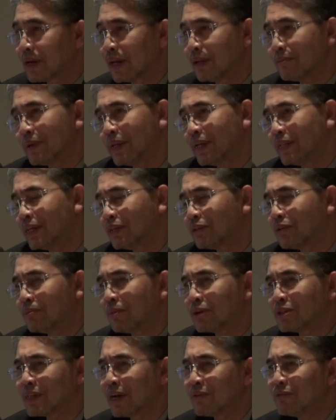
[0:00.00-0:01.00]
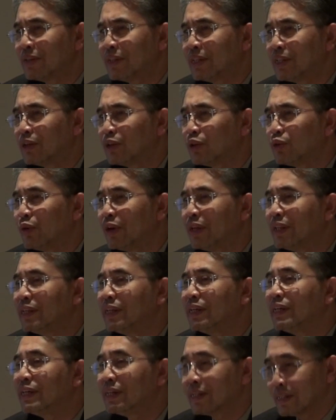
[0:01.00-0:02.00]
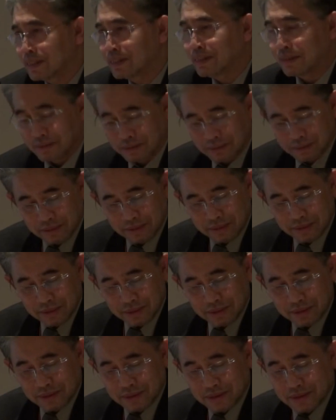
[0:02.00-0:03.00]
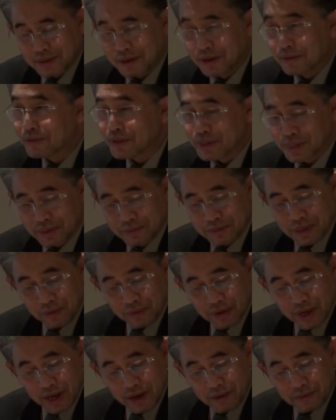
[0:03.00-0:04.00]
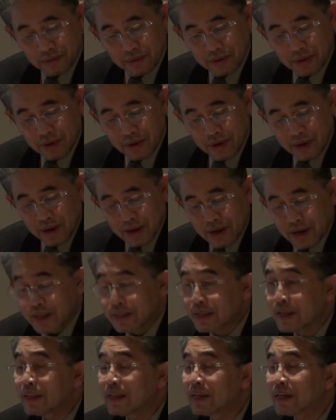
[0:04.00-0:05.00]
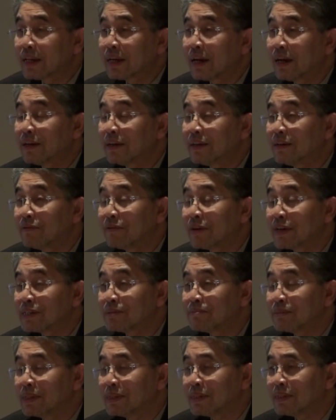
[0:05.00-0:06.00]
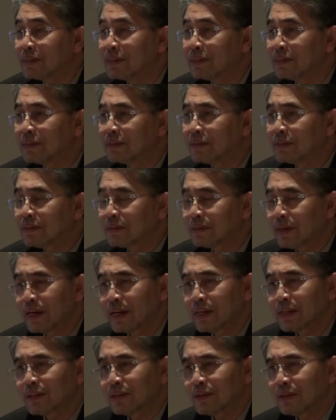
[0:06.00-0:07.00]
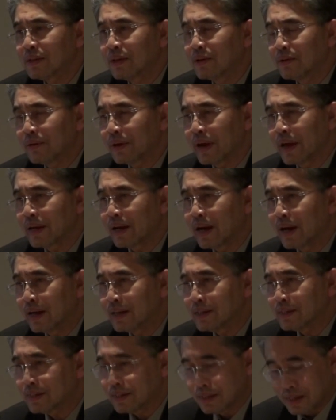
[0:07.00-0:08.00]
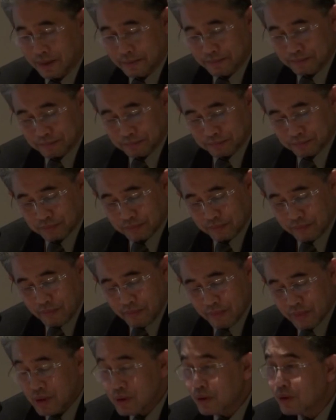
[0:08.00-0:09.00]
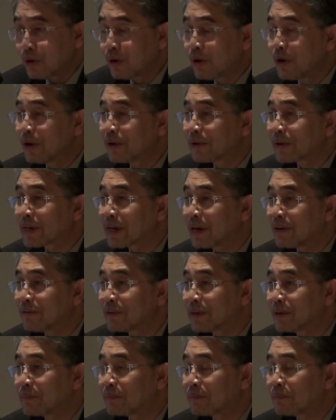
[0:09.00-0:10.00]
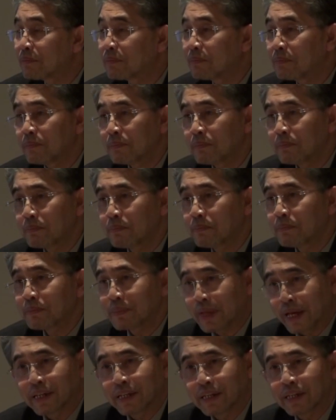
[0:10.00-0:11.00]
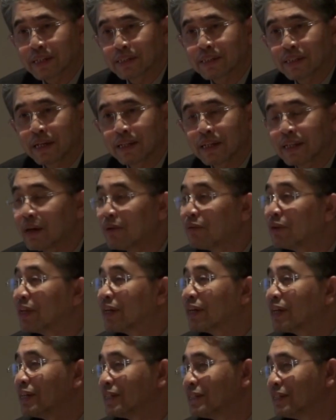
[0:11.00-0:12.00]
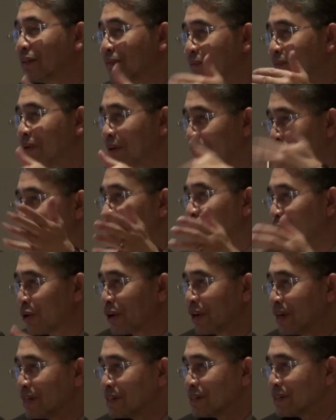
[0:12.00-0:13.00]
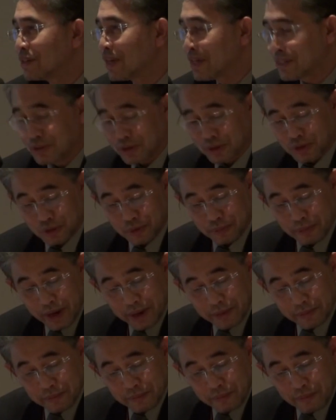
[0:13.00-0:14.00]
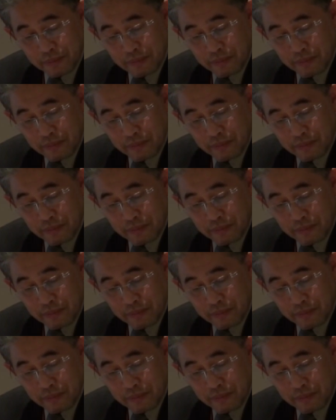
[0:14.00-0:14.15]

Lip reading: culminating to about 17 to 20 years of reserves that we have. And then the current investments in trying, enhance oil recovery techniques, I think that will increase it a few more years, so that's not too bad.